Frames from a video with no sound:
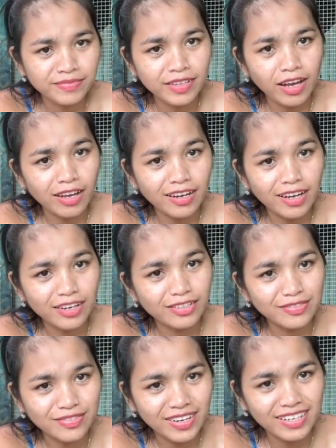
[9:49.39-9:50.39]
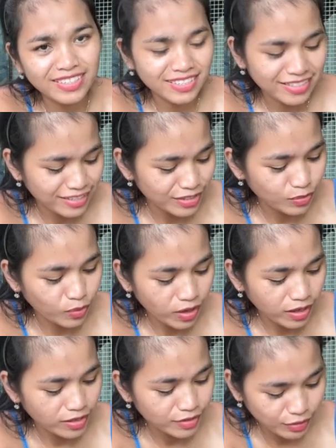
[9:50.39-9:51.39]
a lot of cousins as
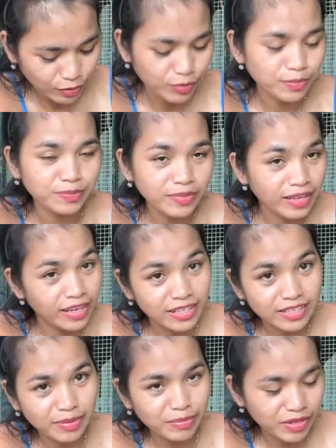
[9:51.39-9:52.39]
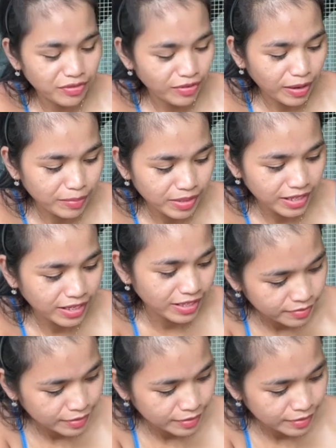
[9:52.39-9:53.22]
well. So it's a big family.